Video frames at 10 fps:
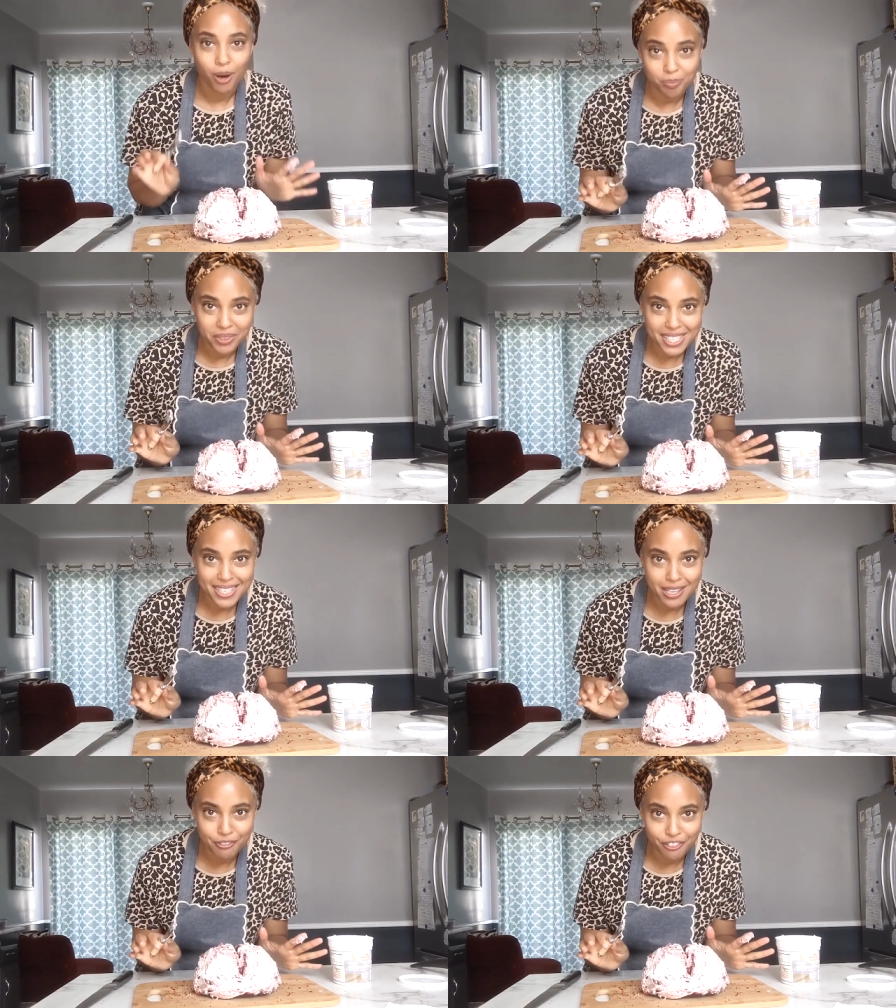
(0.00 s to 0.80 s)
pop
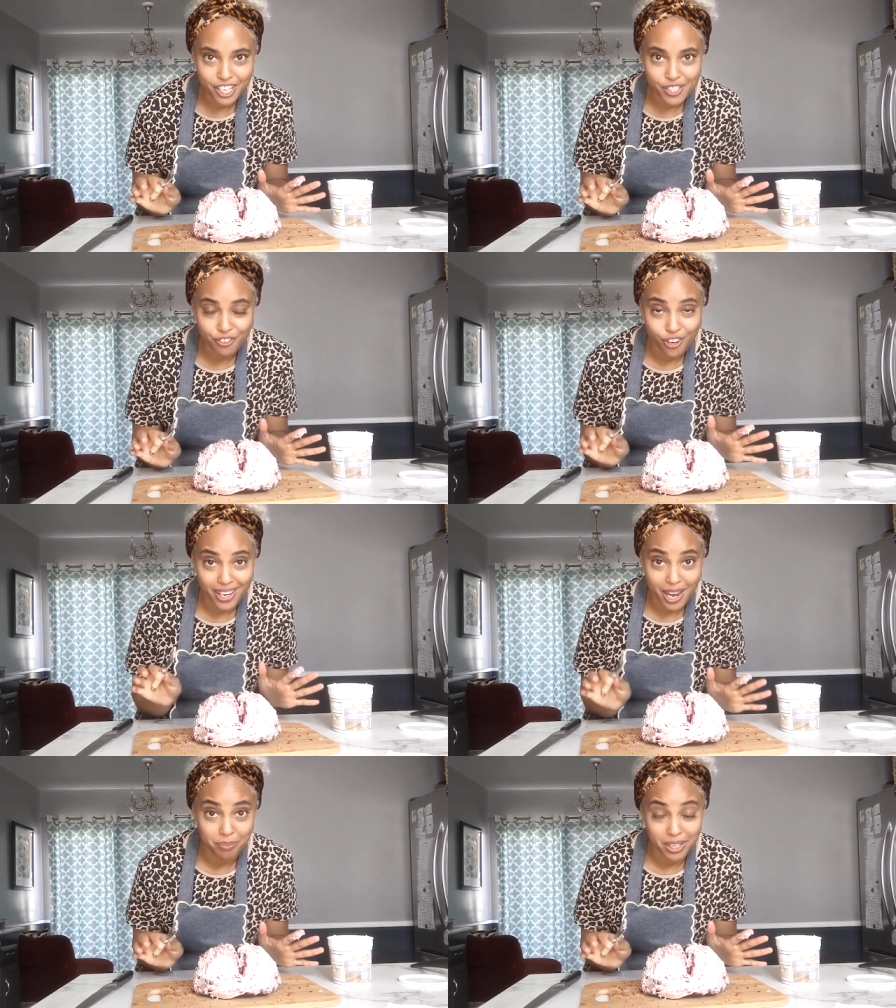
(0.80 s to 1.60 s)
this in the fridge for
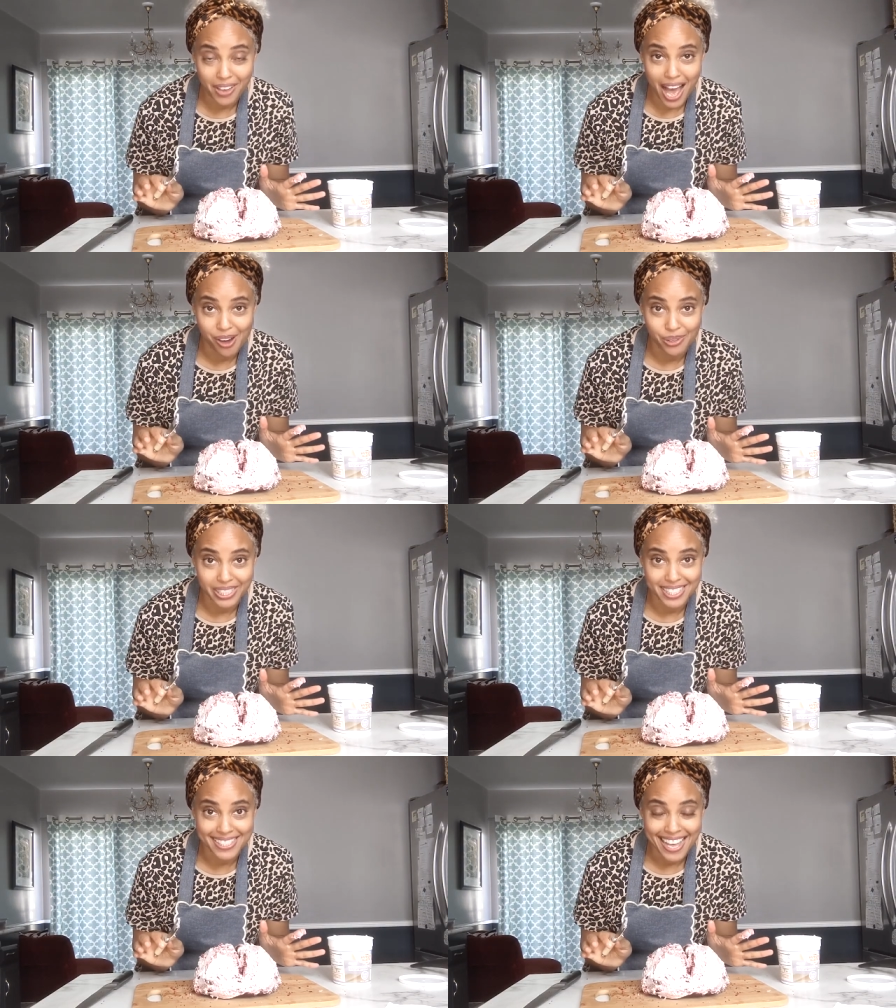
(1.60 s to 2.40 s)
a couple of
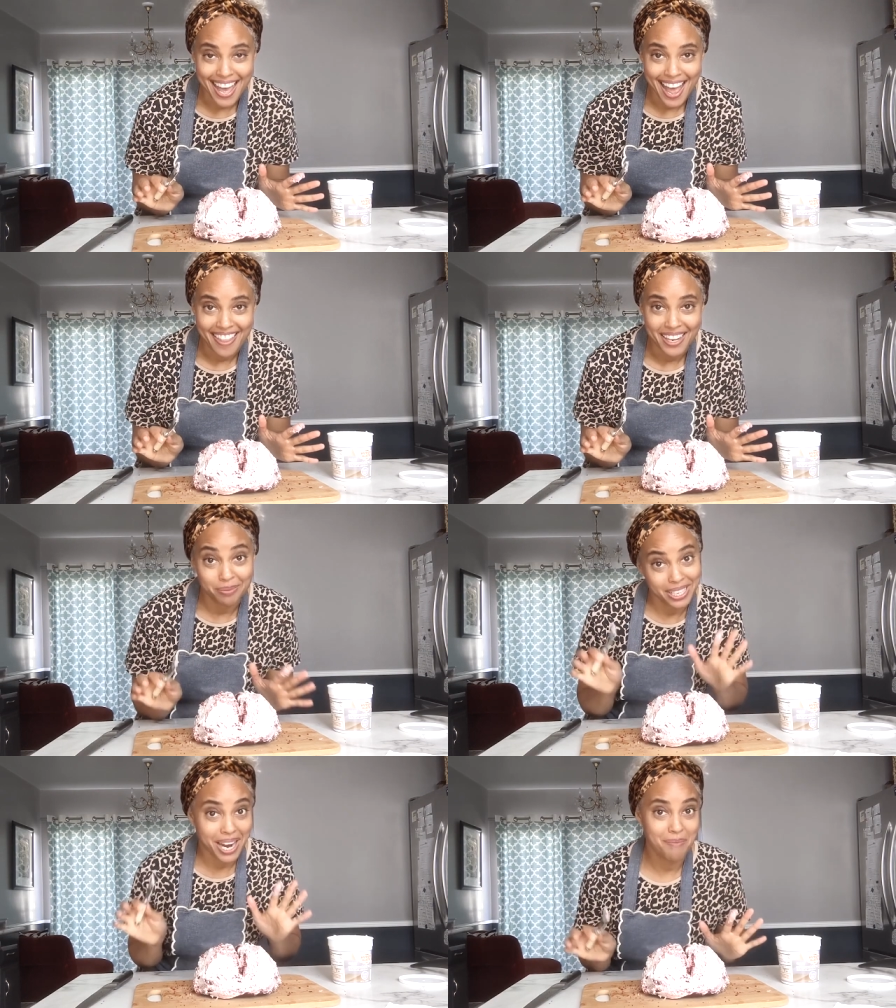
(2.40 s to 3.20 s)
hours and
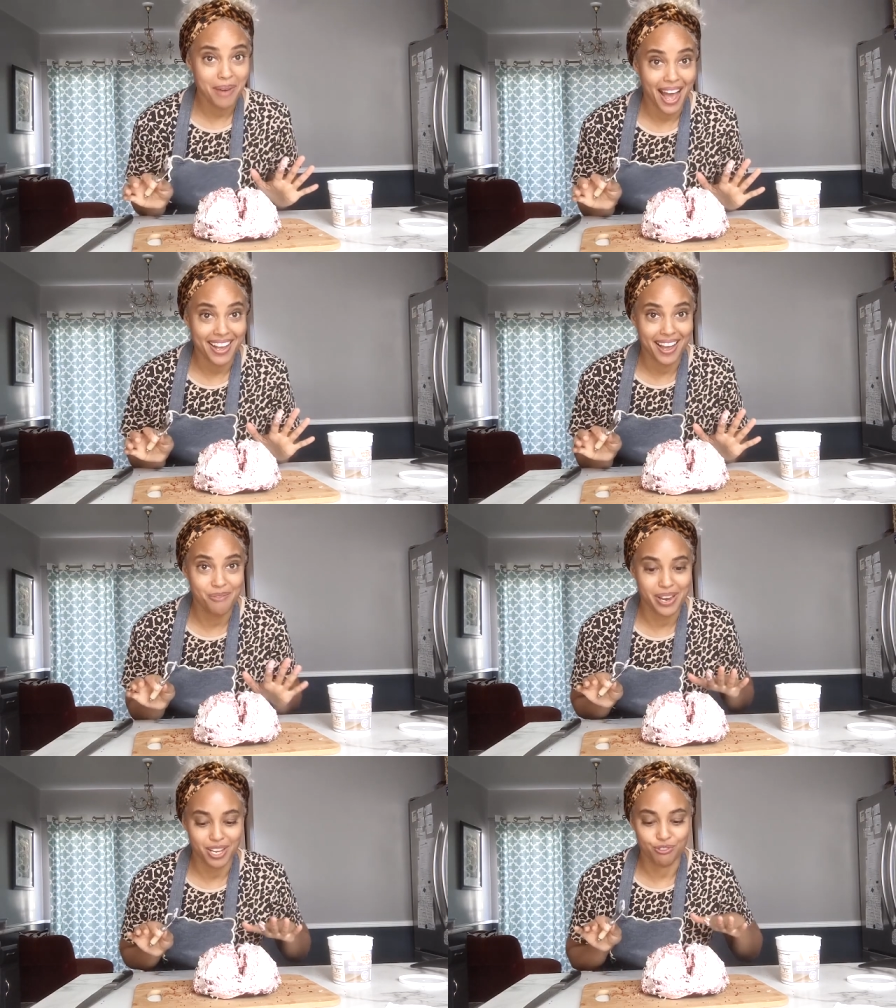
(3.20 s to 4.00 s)
then I'm gonna come back
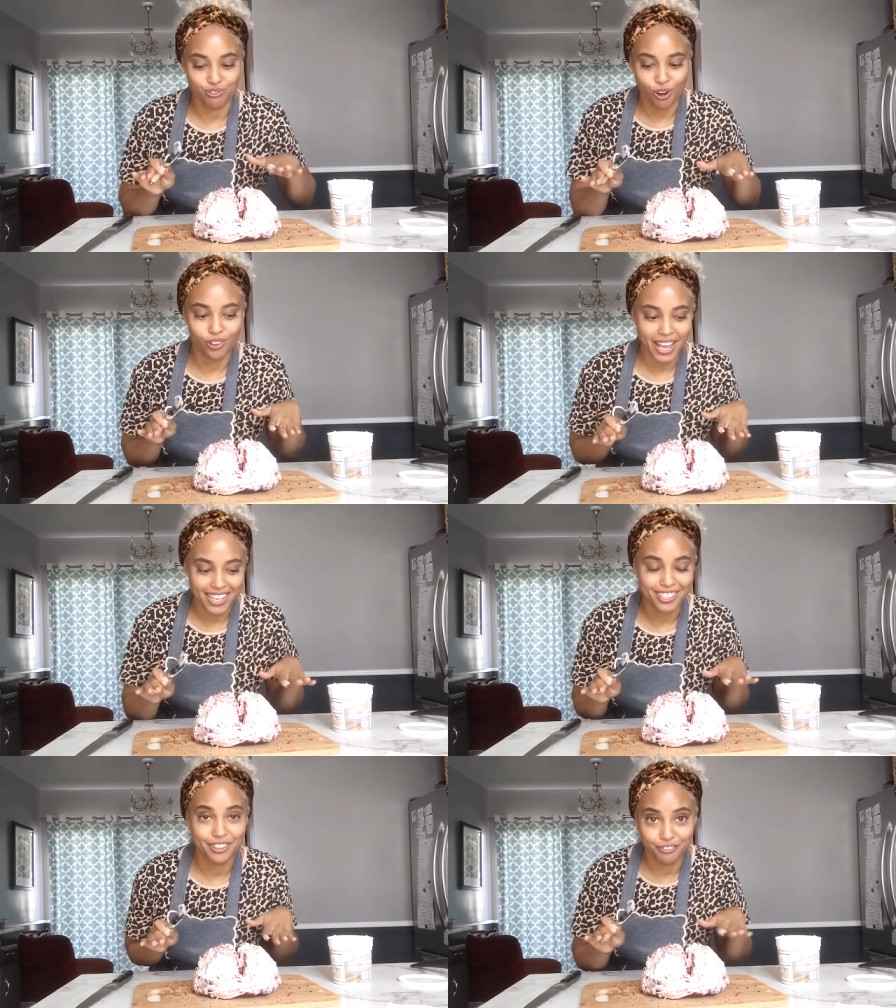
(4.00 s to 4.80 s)
and we're gonna roll
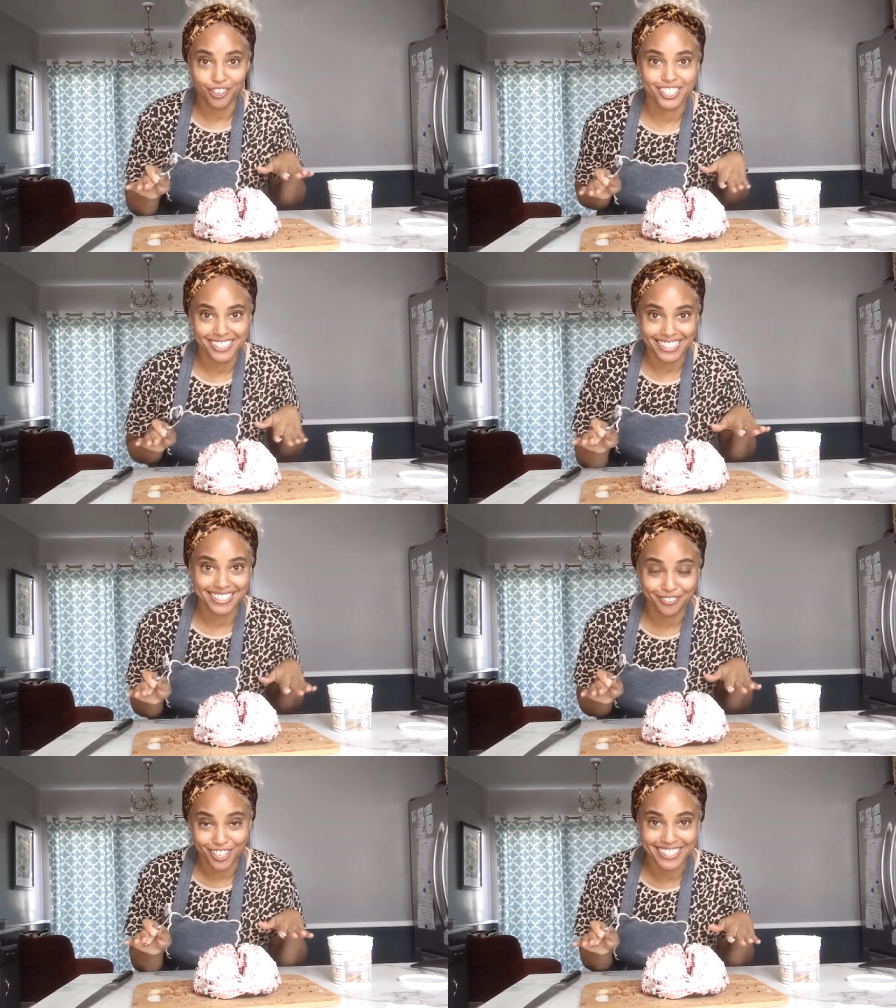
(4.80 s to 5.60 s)
out the
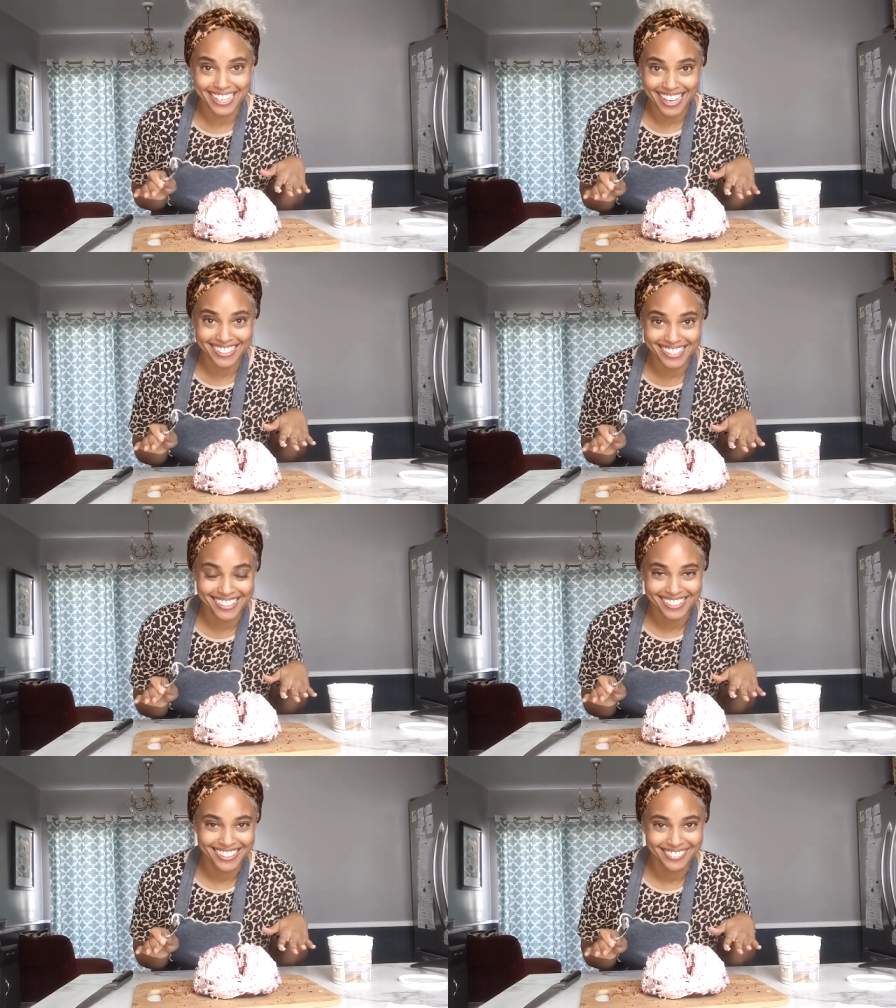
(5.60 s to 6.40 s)
fondant, fondant,
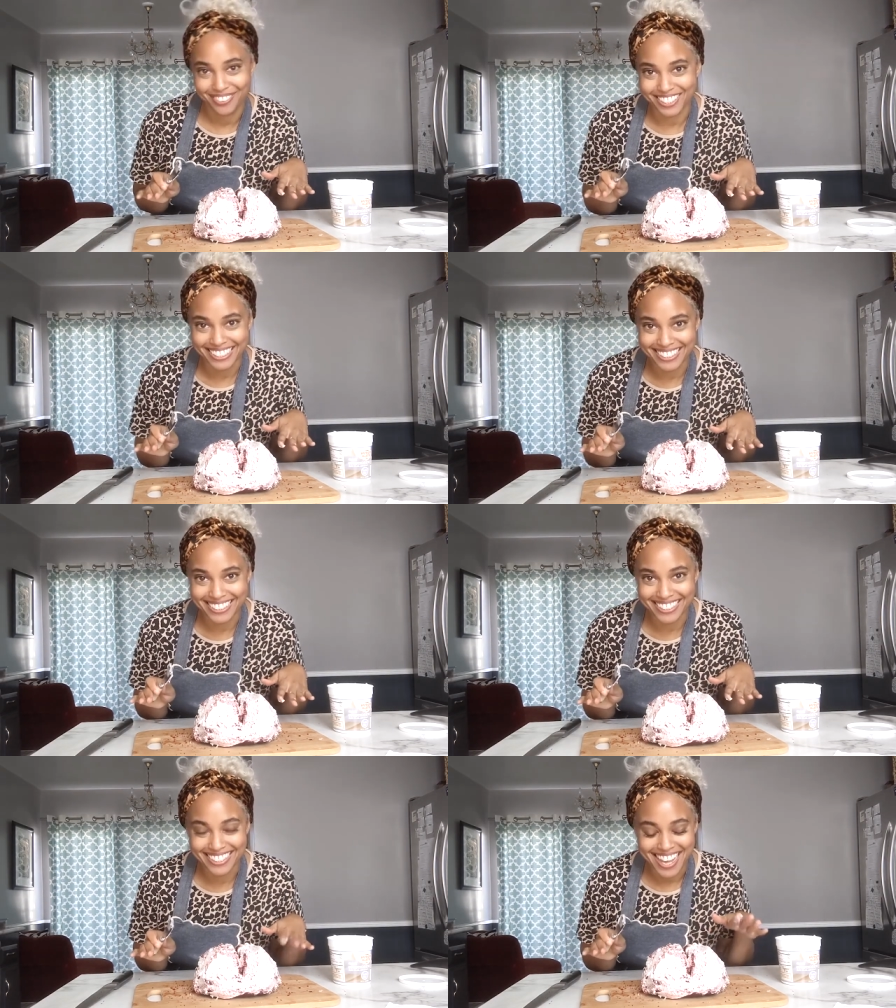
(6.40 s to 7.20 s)
fondant